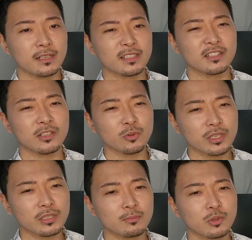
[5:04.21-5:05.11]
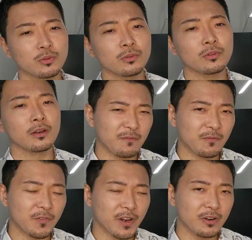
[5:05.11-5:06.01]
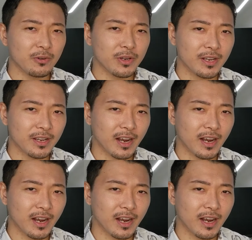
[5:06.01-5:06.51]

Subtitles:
It's silky smooth, very